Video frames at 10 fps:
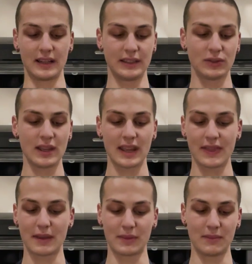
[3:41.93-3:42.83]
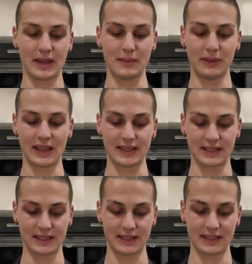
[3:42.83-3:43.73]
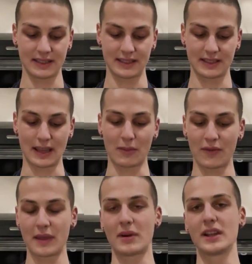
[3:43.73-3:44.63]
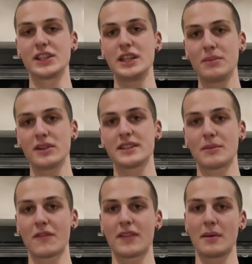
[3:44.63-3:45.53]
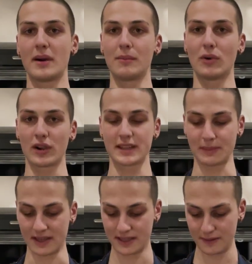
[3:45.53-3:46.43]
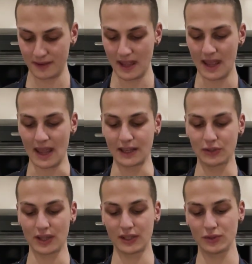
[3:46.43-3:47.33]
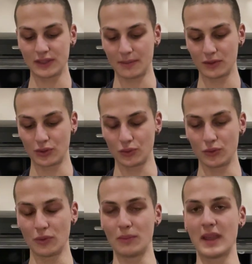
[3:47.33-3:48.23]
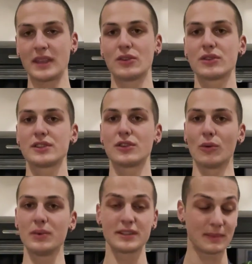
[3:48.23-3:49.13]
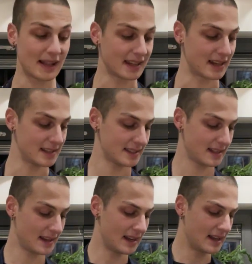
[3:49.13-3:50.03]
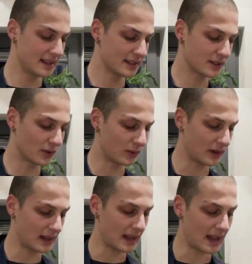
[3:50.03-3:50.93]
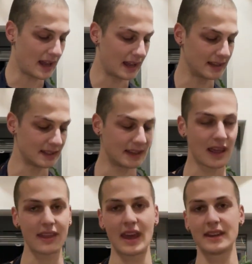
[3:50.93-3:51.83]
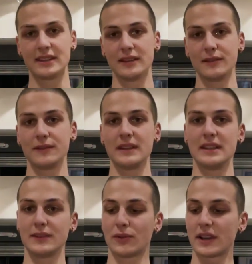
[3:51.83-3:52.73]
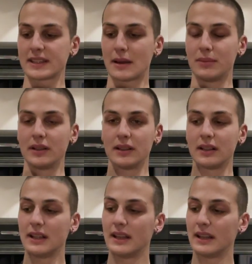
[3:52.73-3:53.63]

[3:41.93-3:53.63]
you can get them in many places. Some of them are cheaper, some of them are more expensive, and you can use them to make your soap smell nice. So, and another additive is, for example,